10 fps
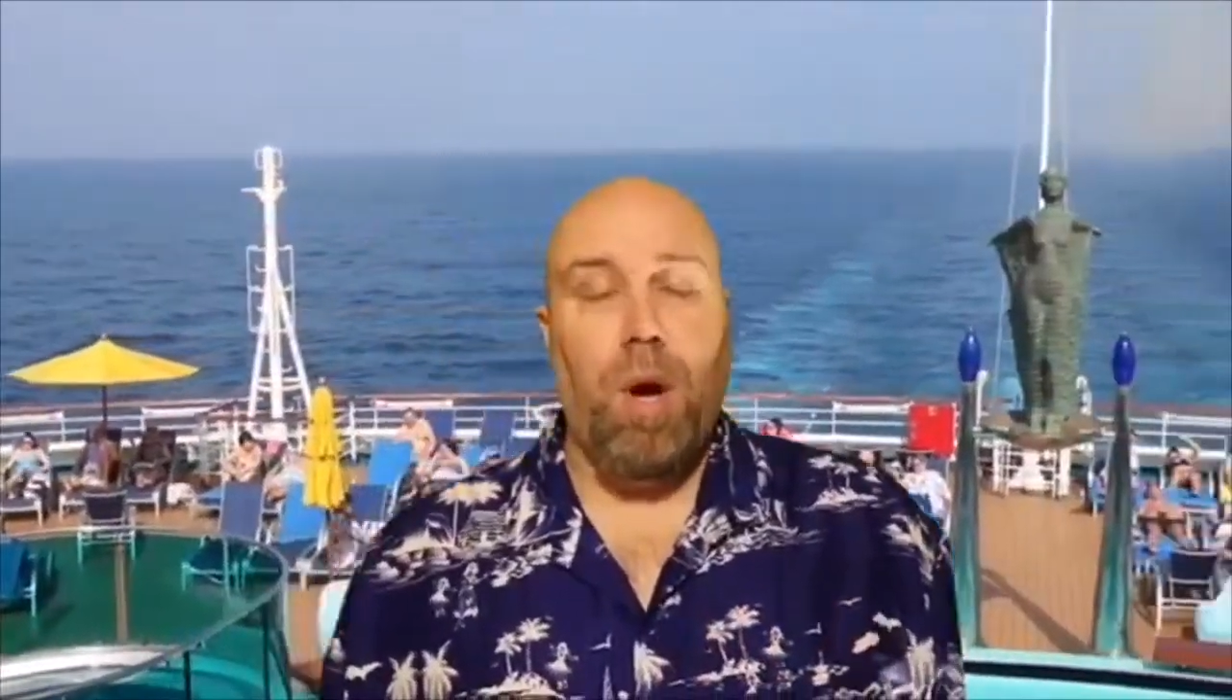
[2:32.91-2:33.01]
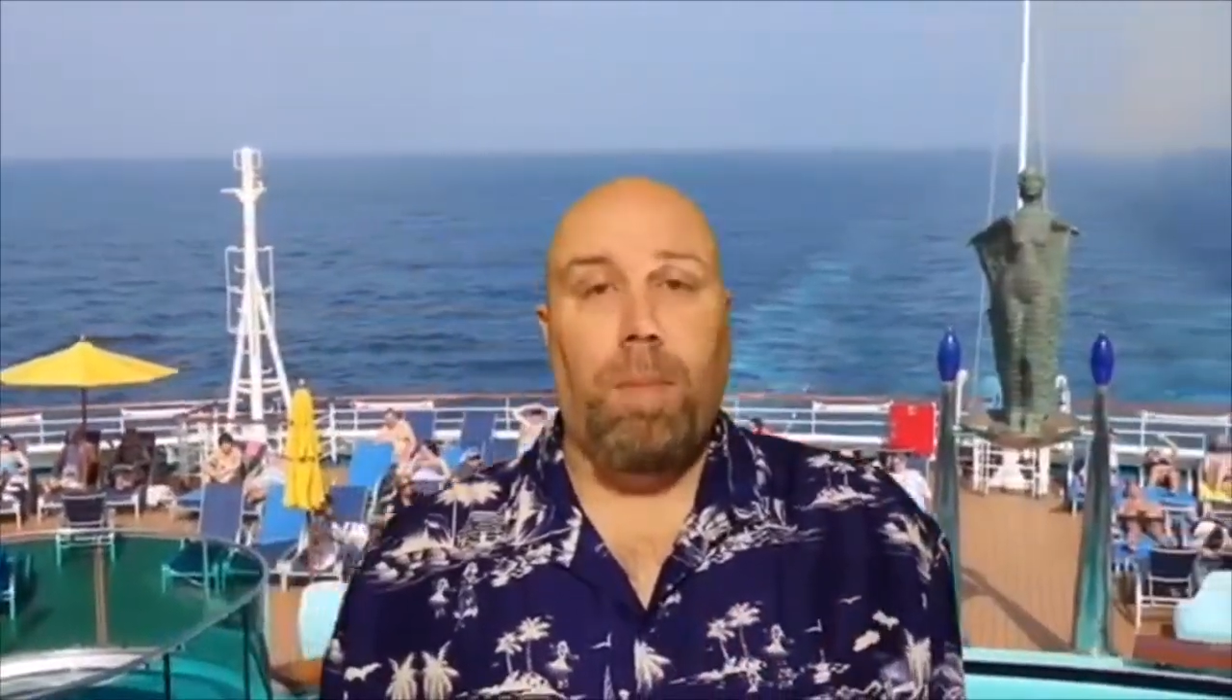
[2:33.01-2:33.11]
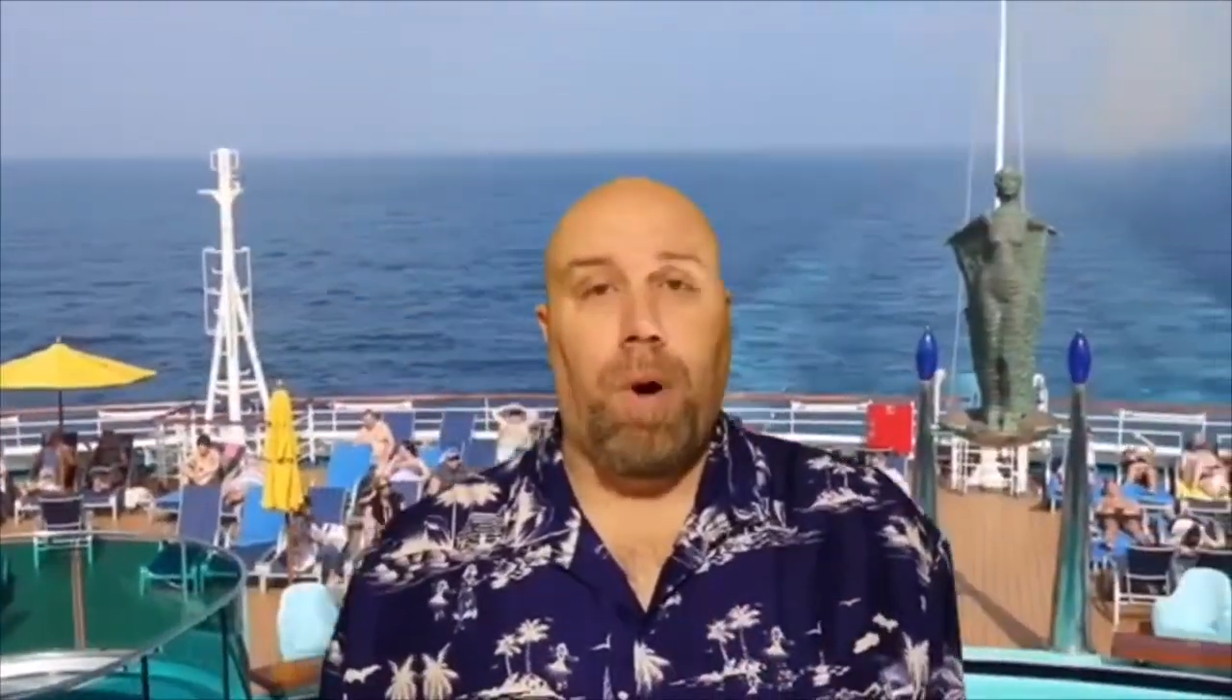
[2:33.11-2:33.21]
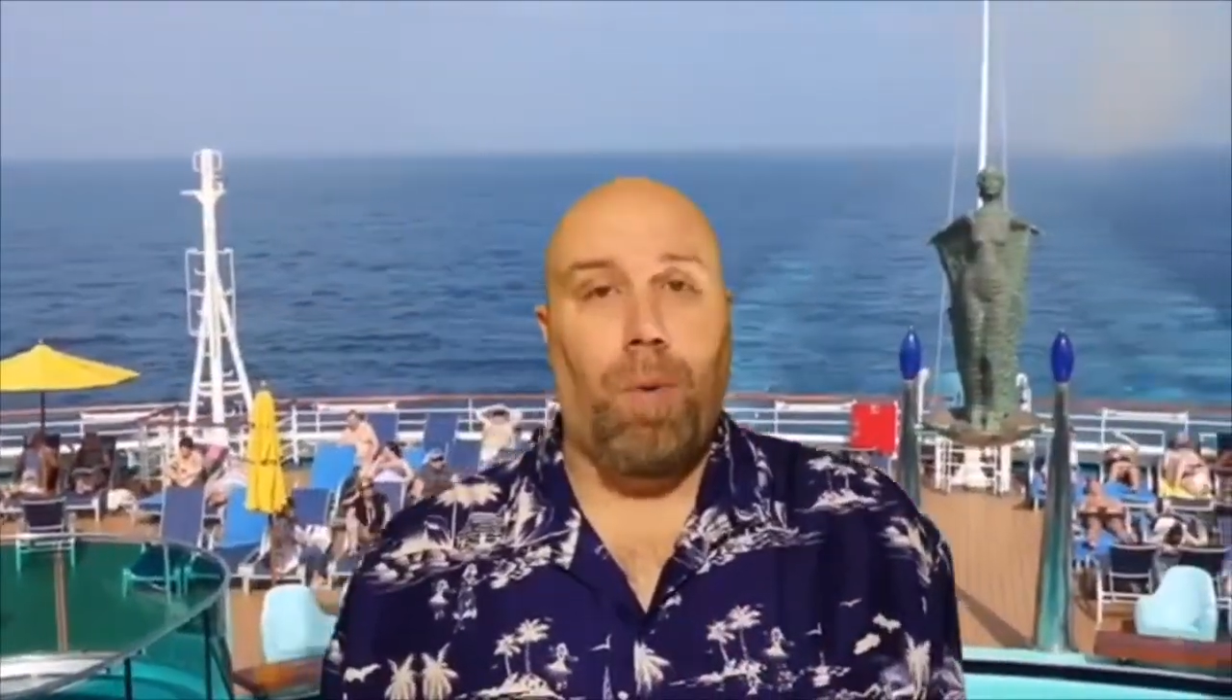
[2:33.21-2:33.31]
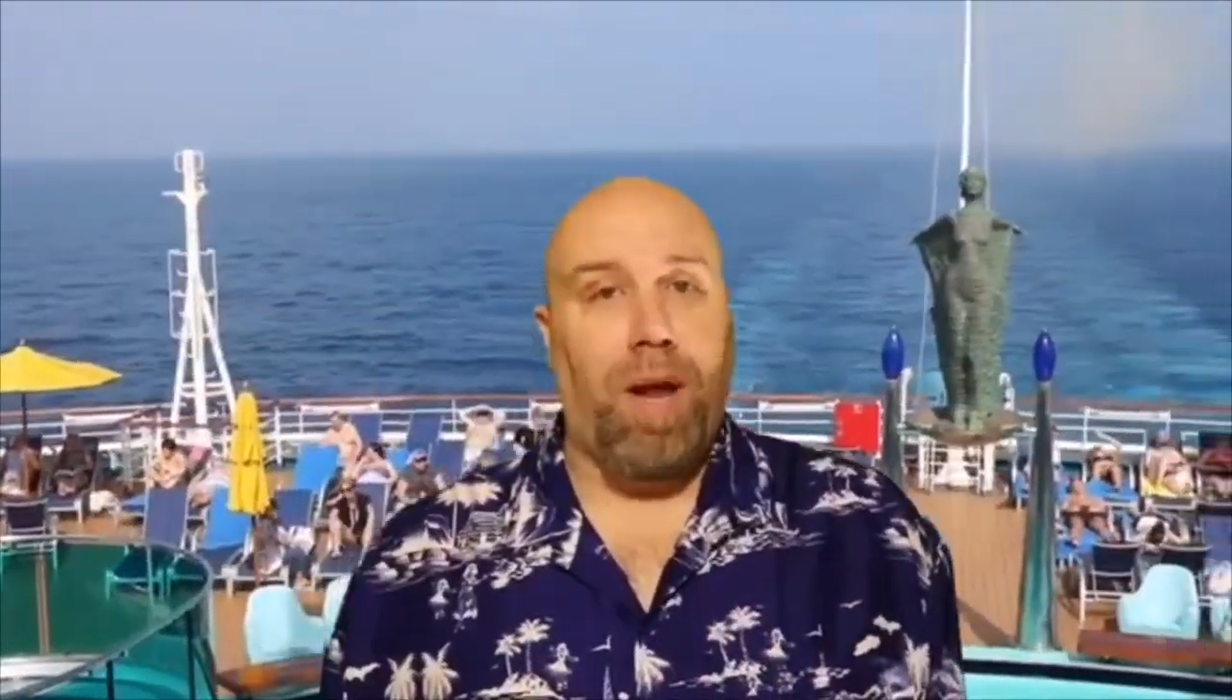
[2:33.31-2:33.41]

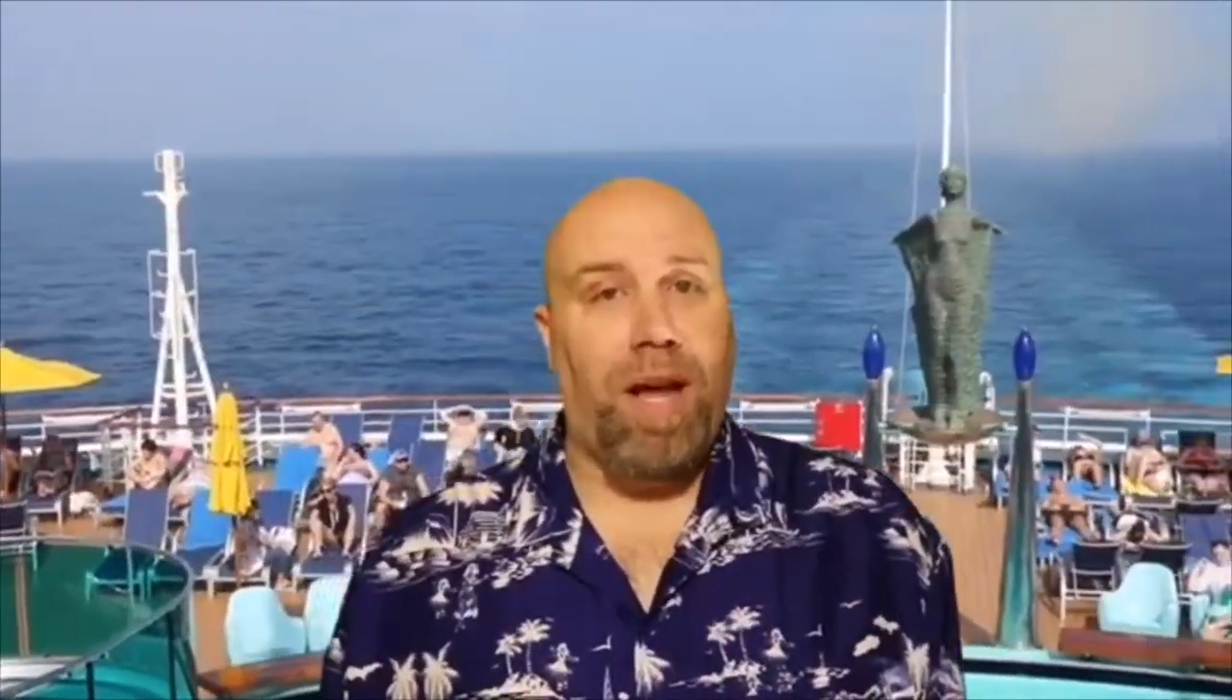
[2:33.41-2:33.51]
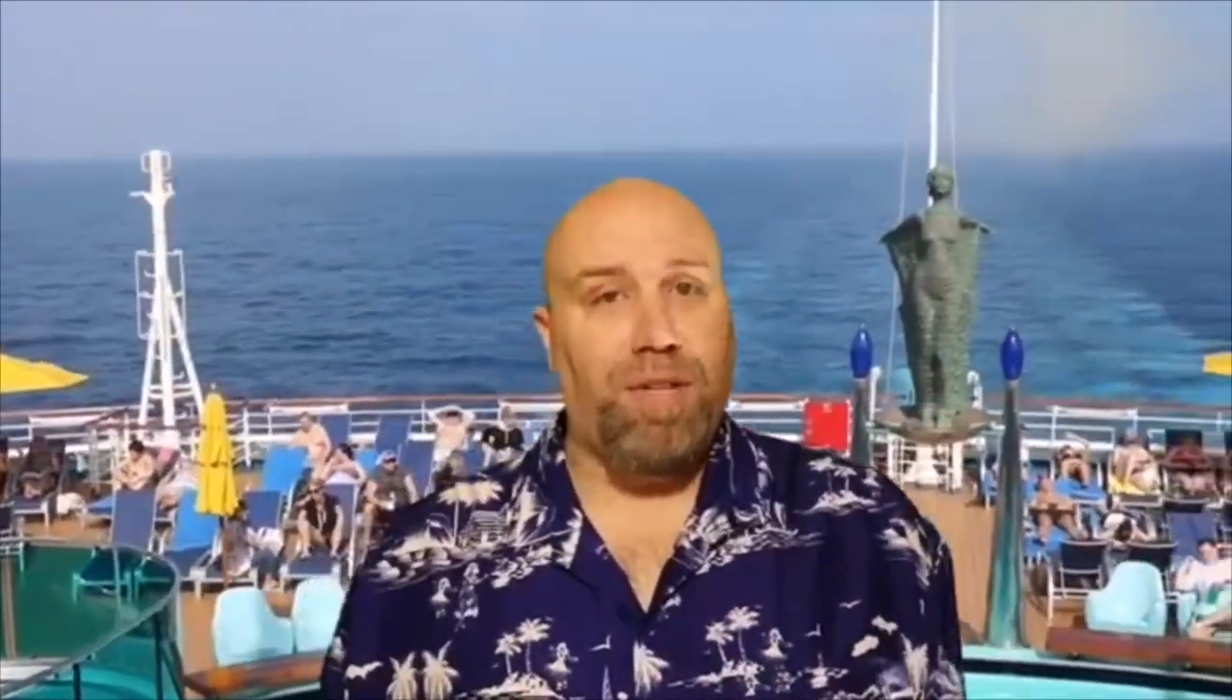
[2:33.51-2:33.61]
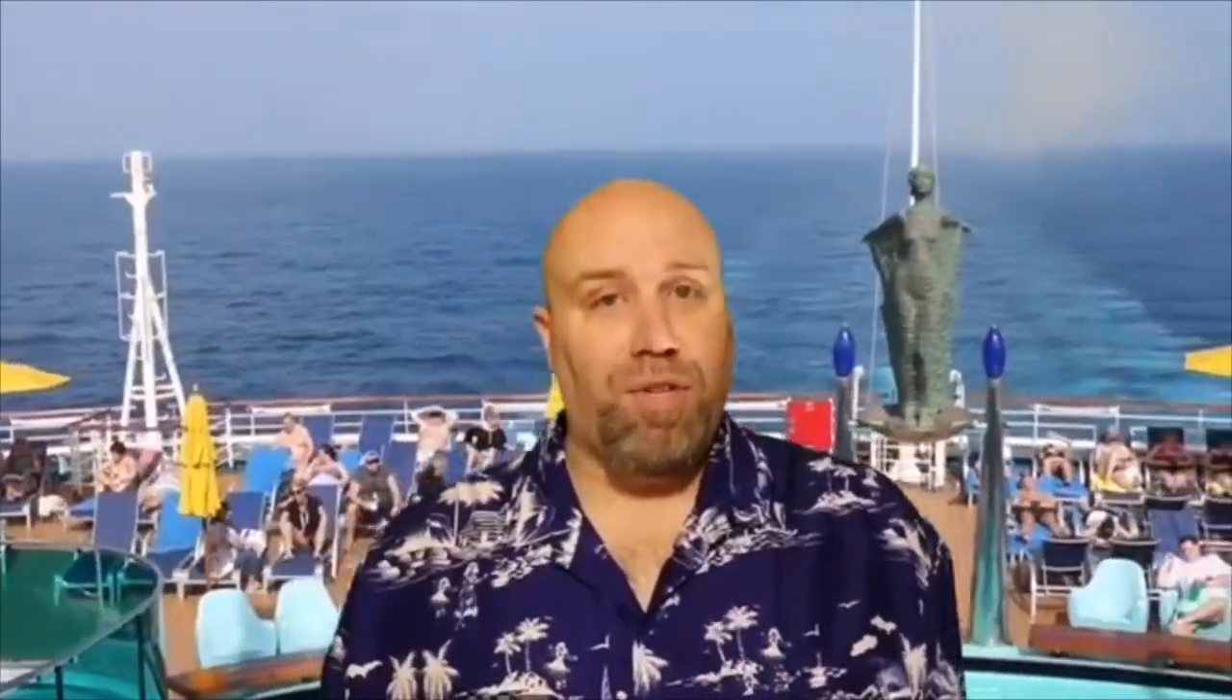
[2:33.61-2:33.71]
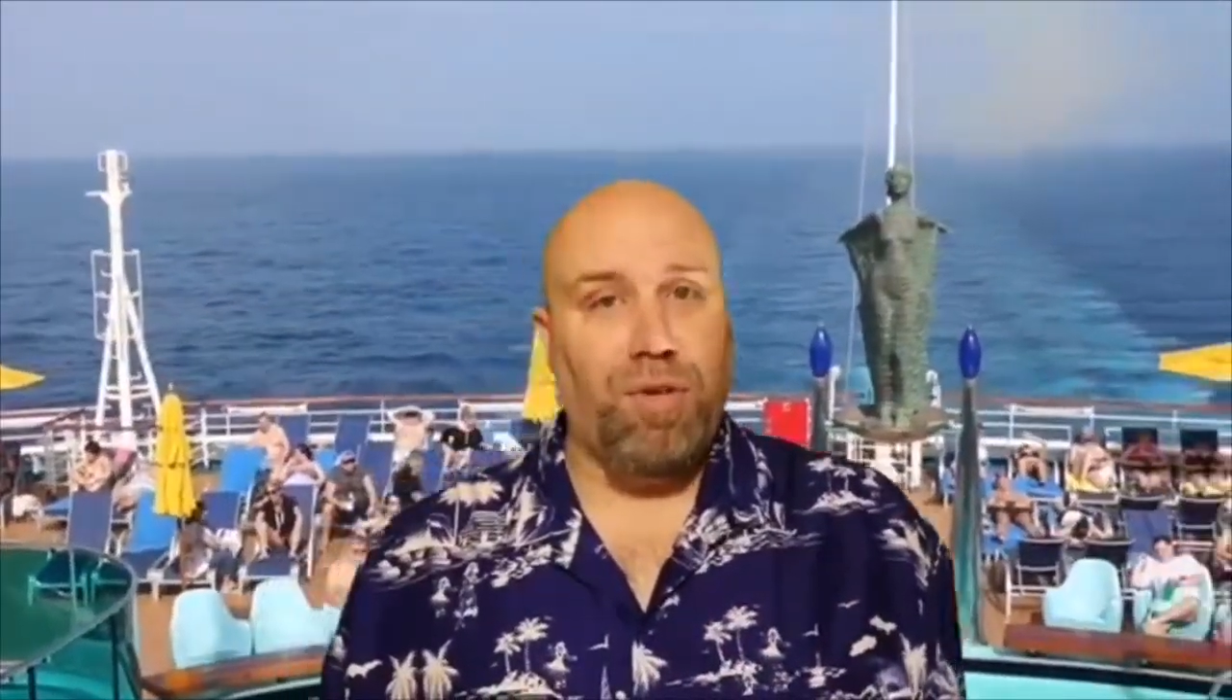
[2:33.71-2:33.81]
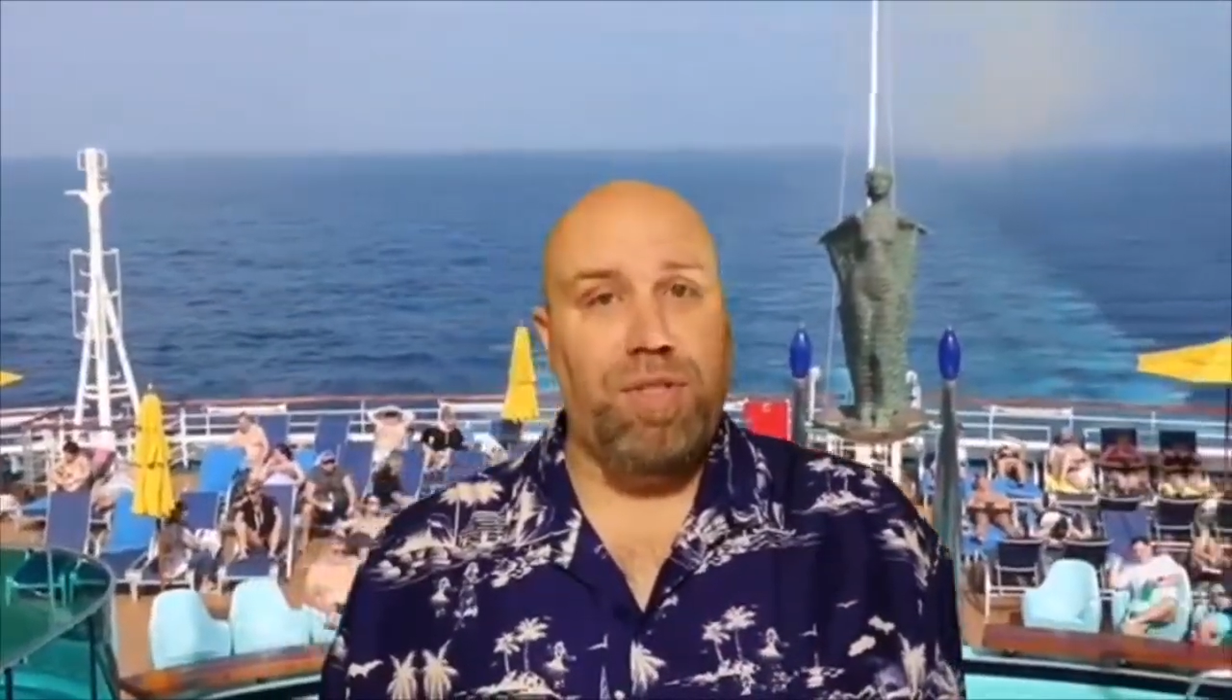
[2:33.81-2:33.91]
But what I do